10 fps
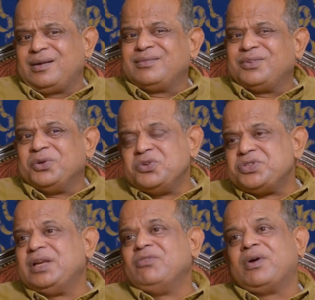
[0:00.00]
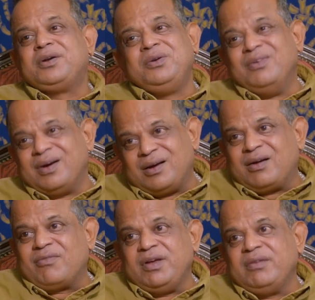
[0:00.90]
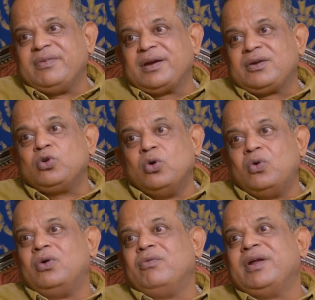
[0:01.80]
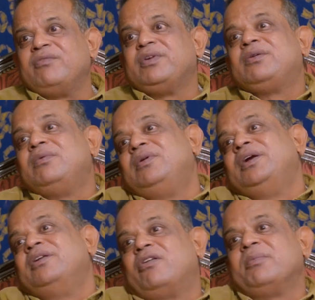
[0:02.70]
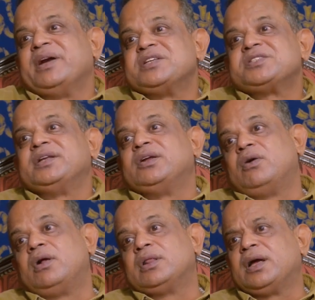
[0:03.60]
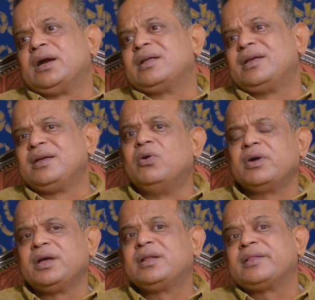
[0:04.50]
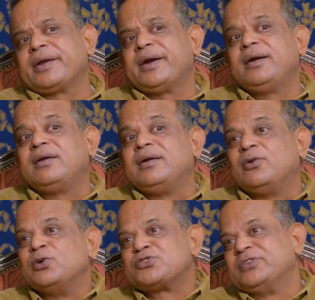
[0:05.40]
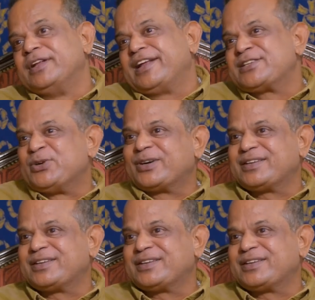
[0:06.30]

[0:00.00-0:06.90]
usually what we were told when we did our medicine and all that, okay, thyroid goes to the next doctor,